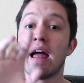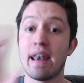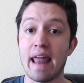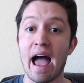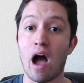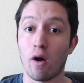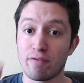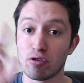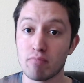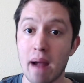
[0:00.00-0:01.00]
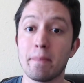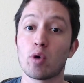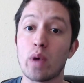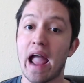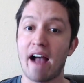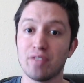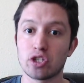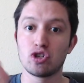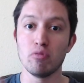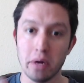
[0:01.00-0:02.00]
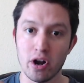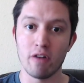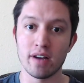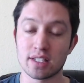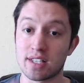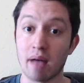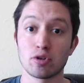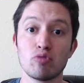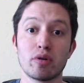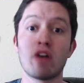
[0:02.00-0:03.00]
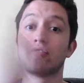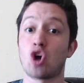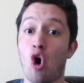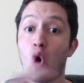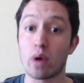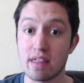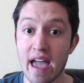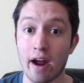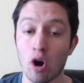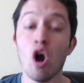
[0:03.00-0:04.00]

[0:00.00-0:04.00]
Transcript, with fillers: Now, if you remember, we have the supernovas. Some supernovas are already there.